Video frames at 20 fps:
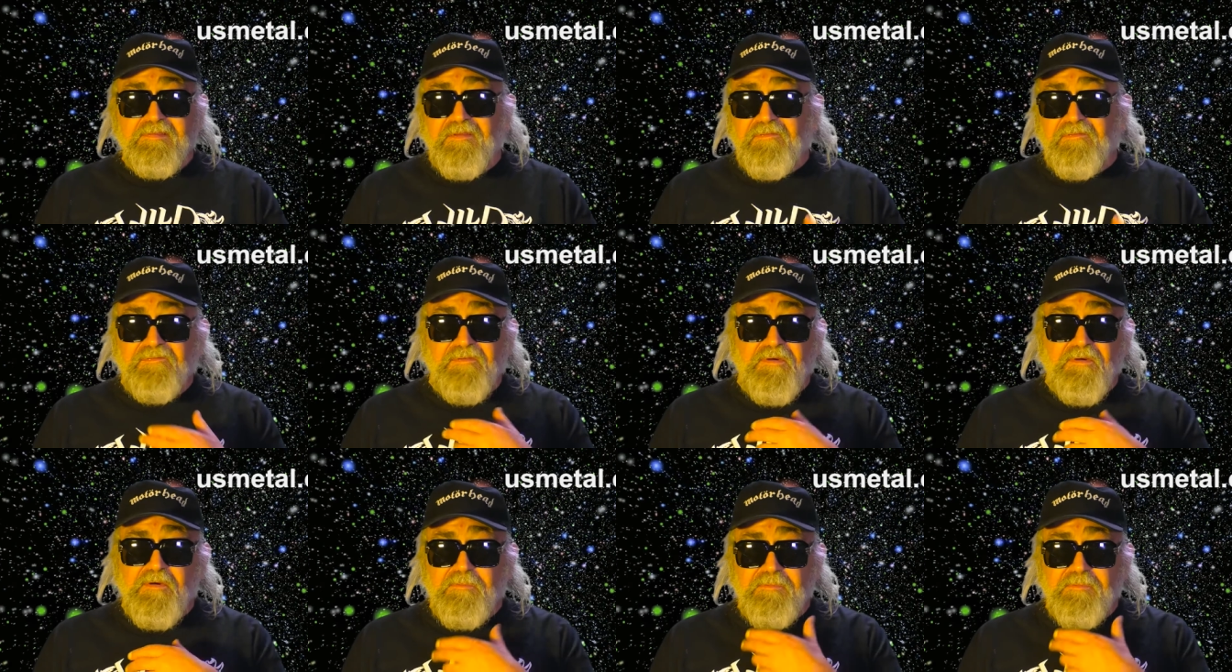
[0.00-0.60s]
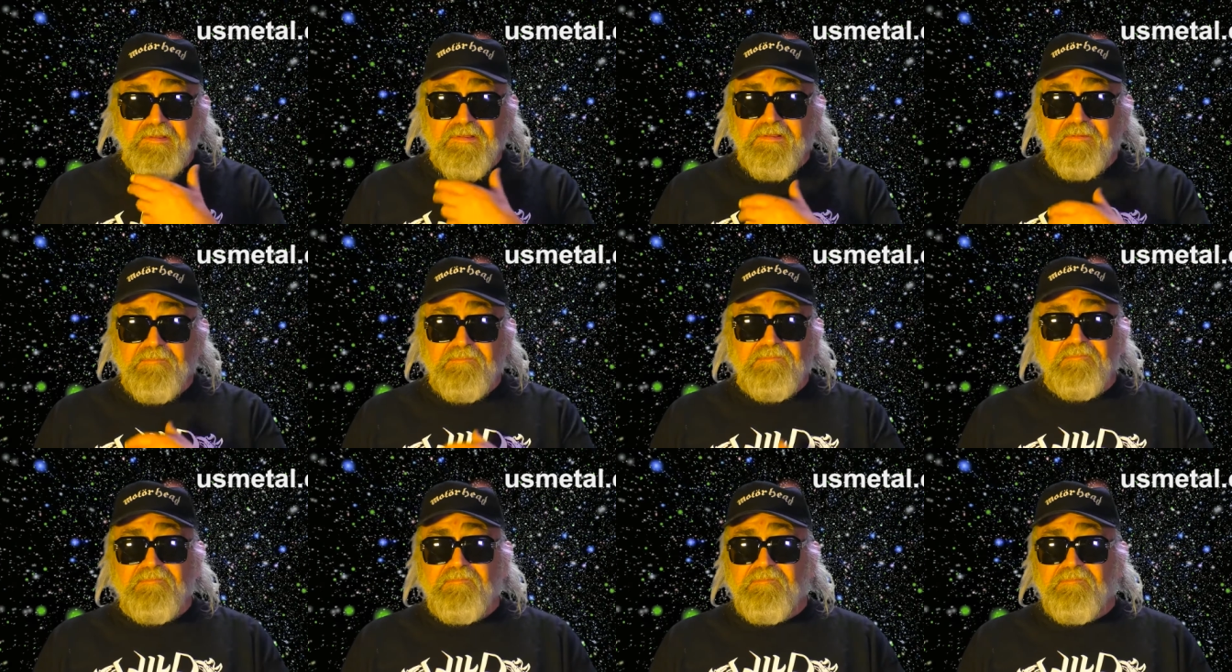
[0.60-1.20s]
foam and the
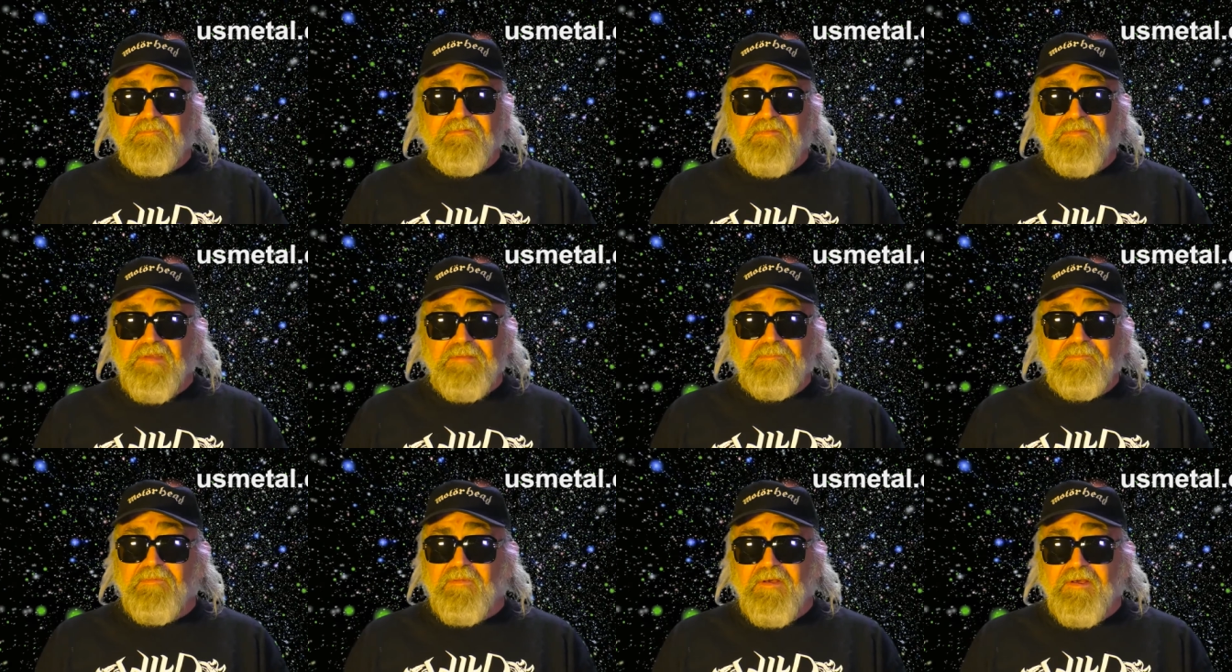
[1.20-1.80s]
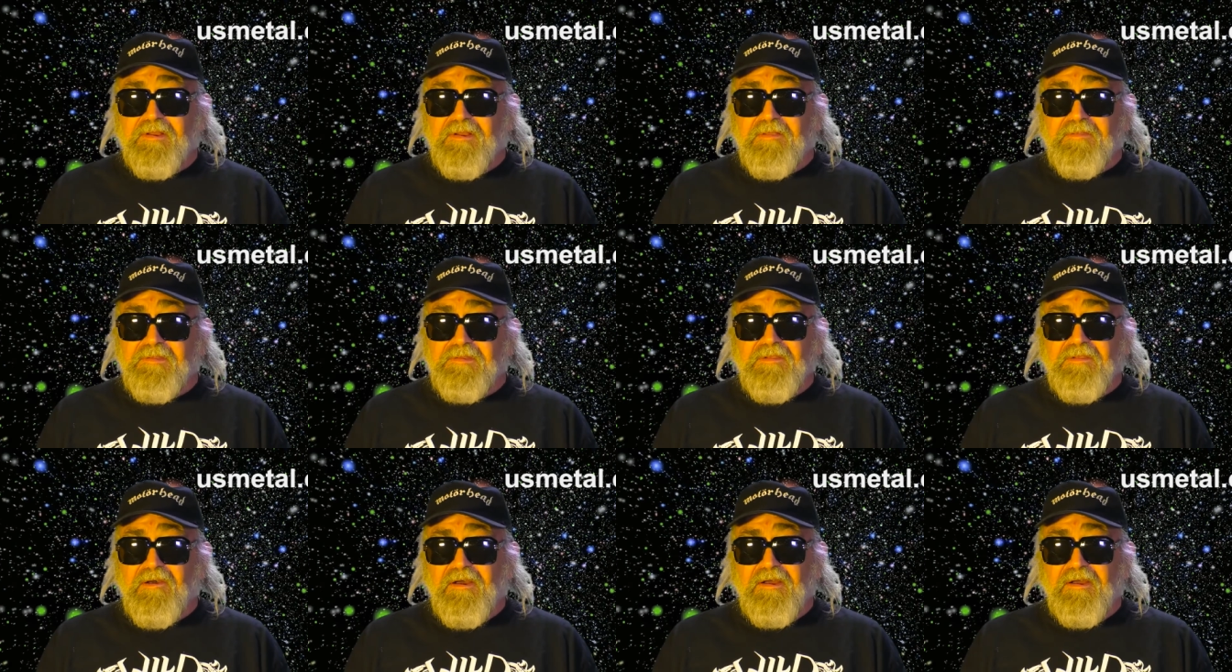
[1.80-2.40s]
fake blood on the
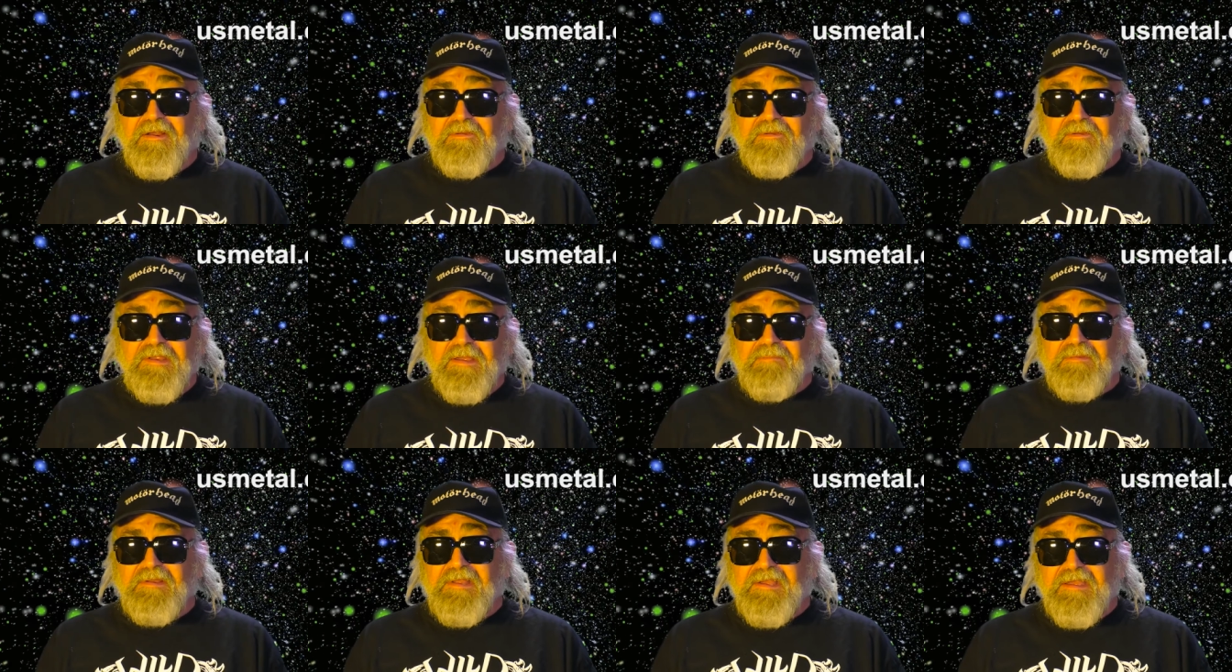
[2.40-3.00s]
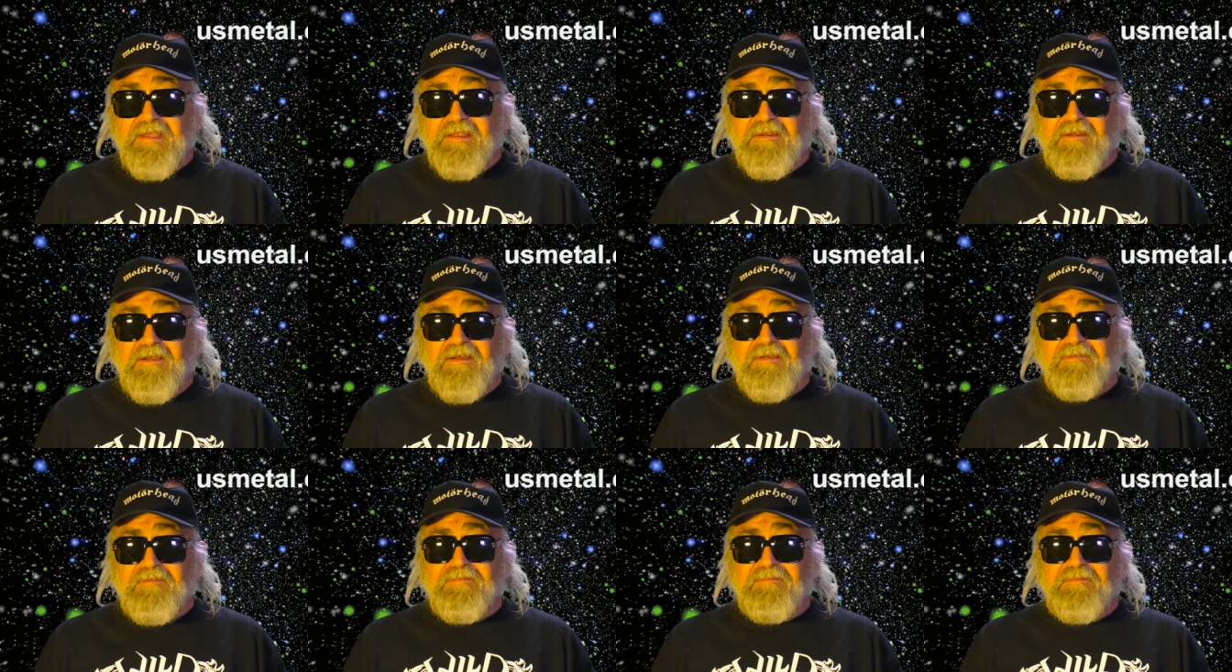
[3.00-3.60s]
dog who kept licking it
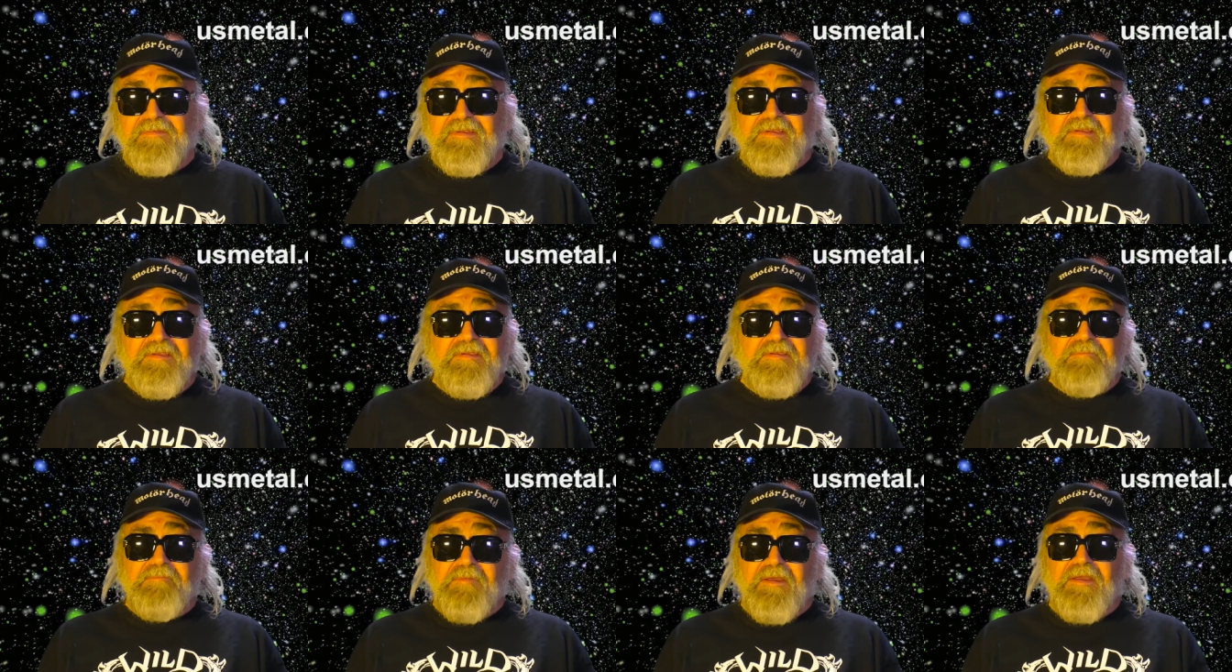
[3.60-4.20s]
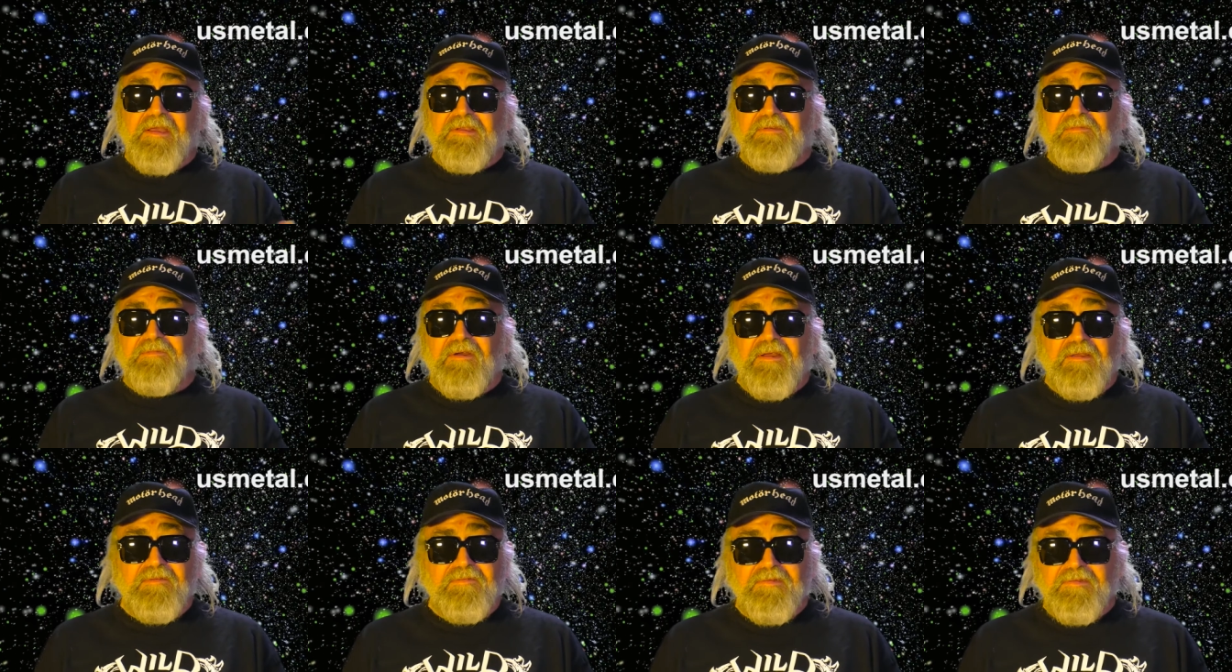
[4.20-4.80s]
off, my ex-wife.